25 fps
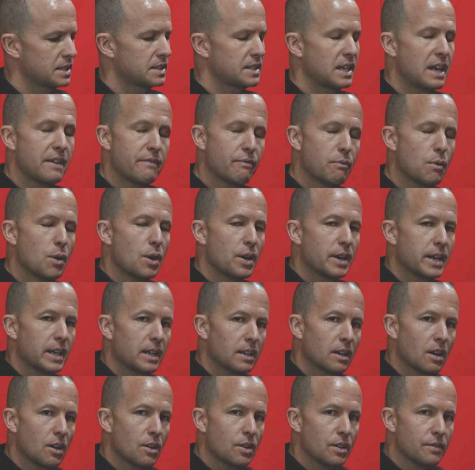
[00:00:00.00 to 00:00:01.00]
safe
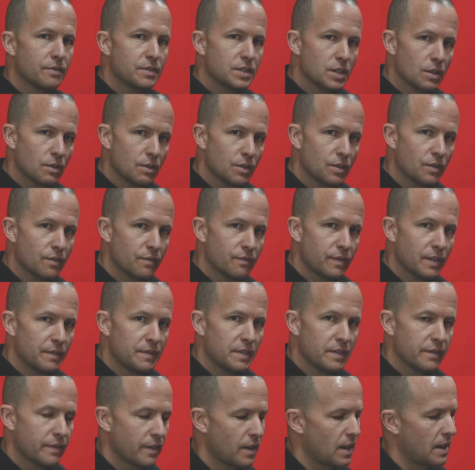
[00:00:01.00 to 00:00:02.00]
working load of
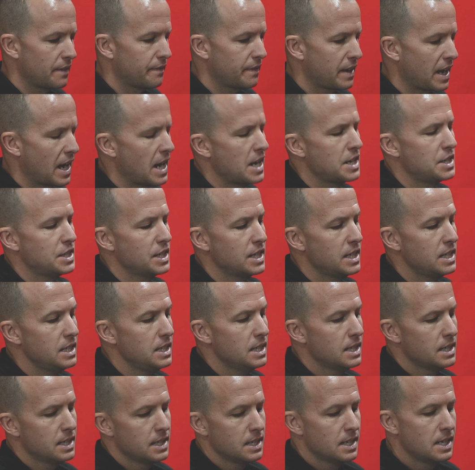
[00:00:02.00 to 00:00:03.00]
255 kg
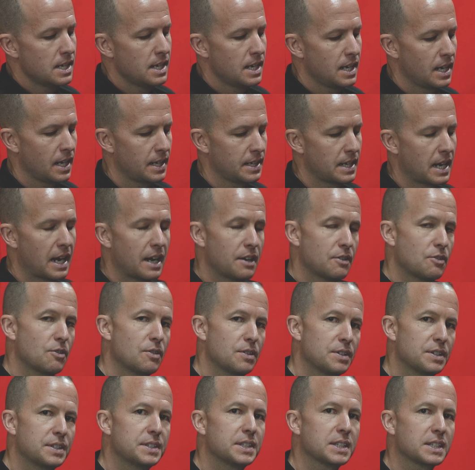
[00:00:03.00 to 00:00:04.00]
and
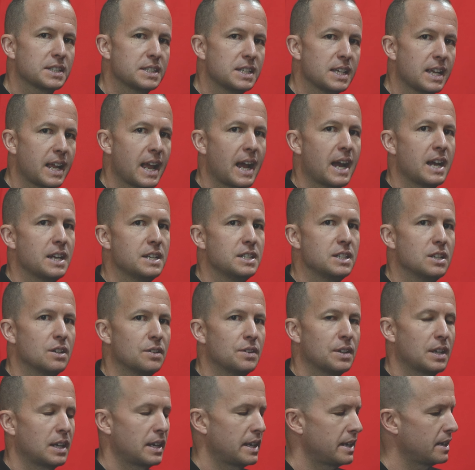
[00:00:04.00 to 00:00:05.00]
160 kg
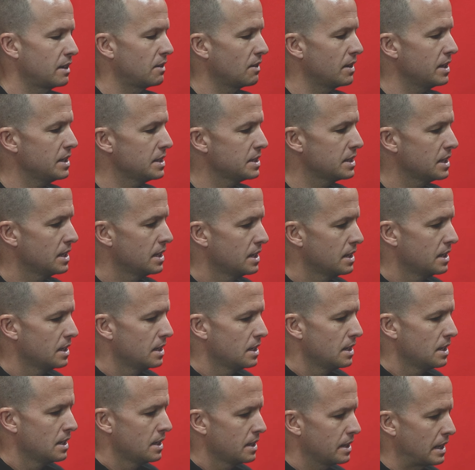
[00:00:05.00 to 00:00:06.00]
on the leg rest.
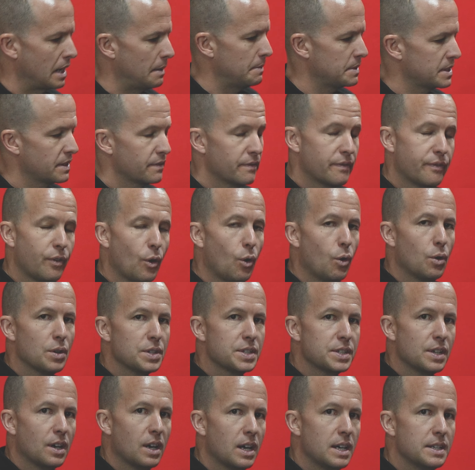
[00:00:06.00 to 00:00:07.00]
Comes in 4
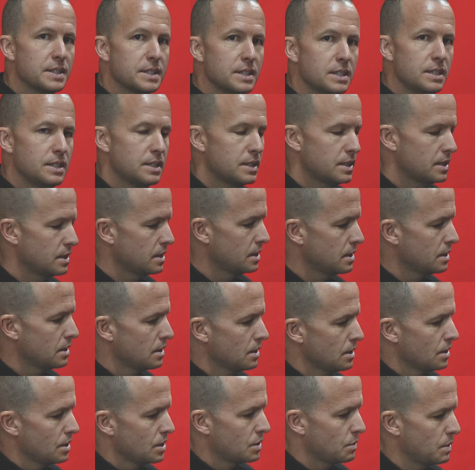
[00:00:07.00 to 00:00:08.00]
sizes,
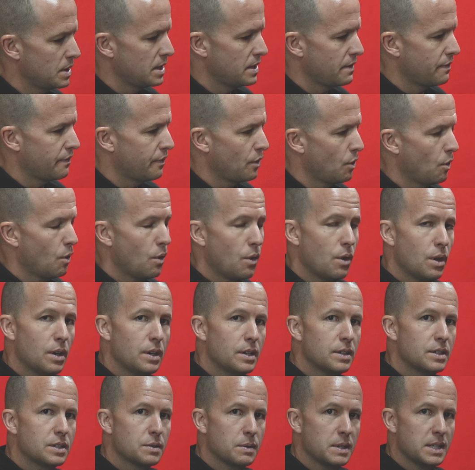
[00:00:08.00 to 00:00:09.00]
24,
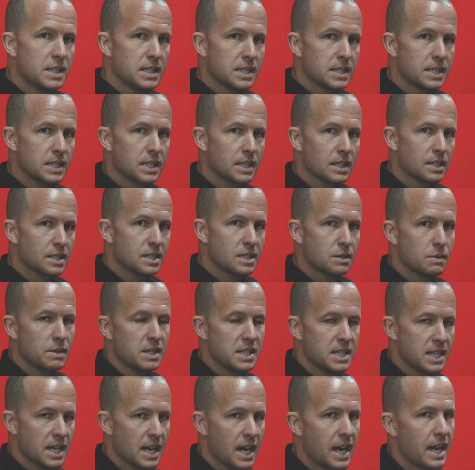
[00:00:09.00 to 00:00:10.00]
26,
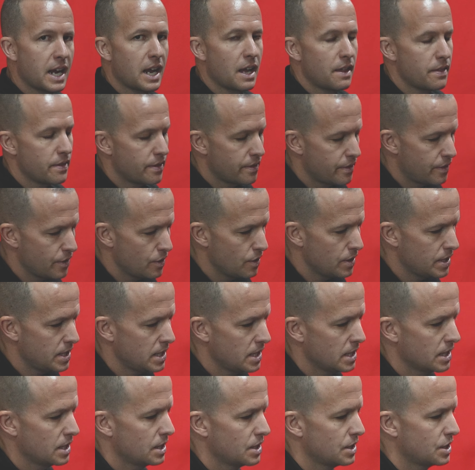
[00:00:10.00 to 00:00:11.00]
28 and
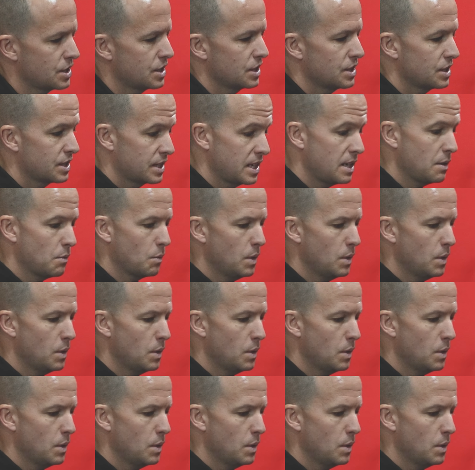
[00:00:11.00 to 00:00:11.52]
30 inch seat